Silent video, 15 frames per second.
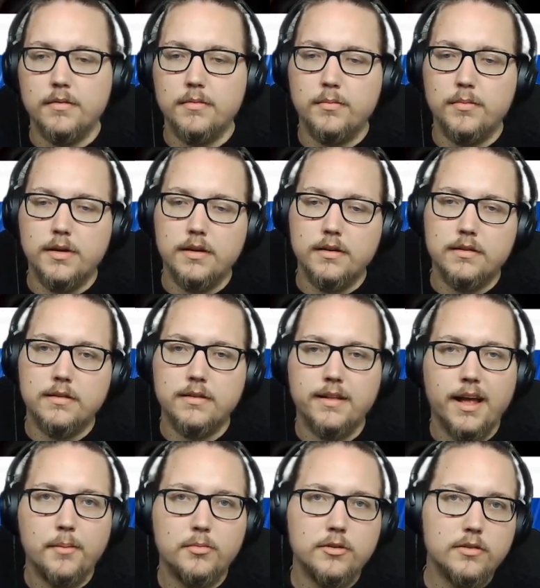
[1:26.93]
be
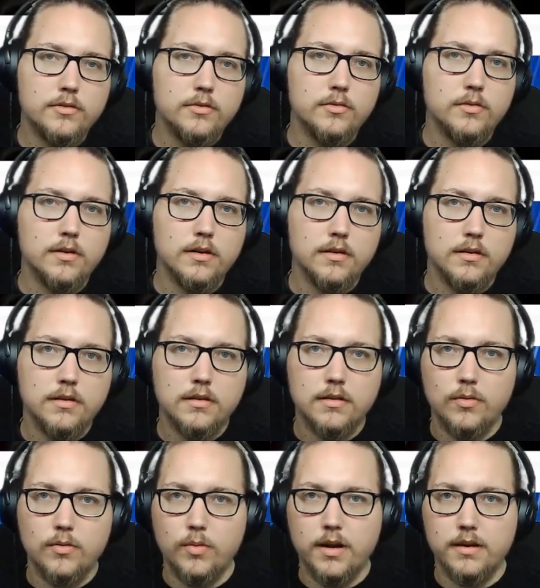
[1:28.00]
snapped to a
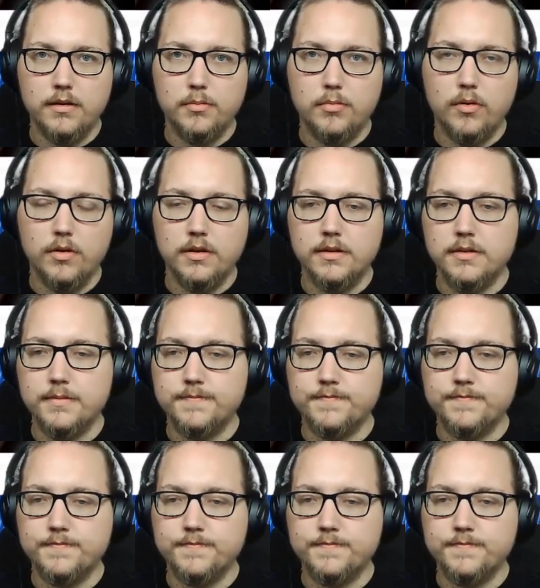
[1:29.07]
valid point.